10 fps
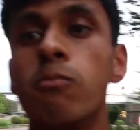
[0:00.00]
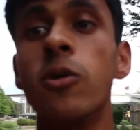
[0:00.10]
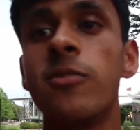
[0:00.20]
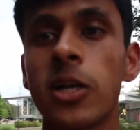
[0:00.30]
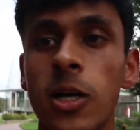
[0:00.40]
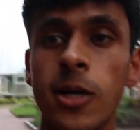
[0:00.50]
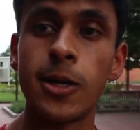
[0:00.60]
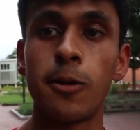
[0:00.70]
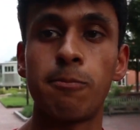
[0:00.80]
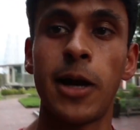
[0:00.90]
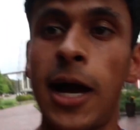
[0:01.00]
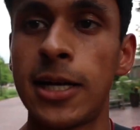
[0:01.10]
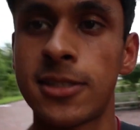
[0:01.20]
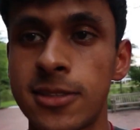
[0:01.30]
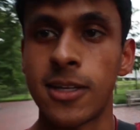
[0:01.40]
Moving on
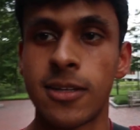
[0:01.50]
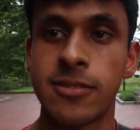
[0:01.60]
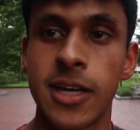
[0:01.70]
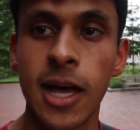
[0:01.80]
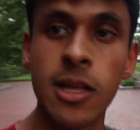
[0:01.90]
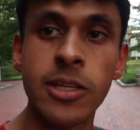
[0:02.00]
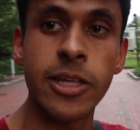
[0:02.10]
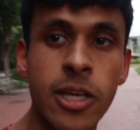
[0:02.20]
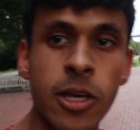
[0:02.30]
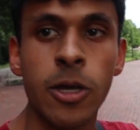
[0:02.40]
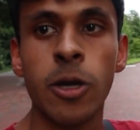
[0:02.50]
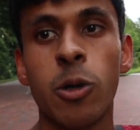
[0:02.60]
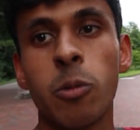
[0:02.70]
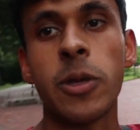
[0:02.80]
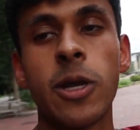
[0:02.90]
past Talley,
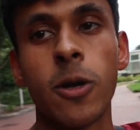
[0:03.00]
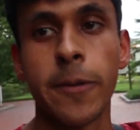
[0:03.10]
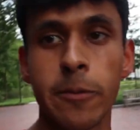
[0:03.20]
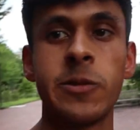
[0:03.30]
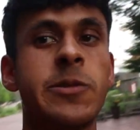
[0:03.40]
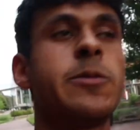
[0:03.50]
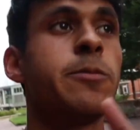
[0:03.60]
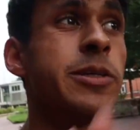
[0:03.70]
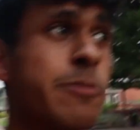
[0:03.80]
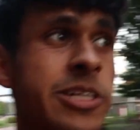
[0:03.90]
we are going to be